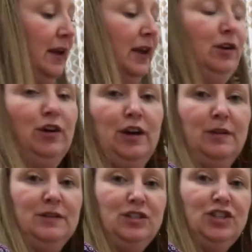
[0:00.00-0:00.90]
and you're
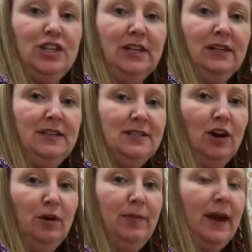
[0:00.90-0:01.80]
gonna gently
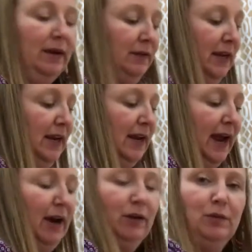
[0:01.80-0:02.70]
start pounding it
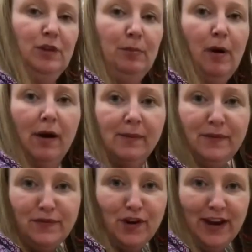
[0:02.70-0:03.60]
out with the palm
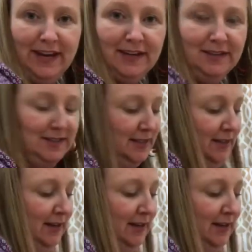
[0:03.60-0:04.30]
of your hand.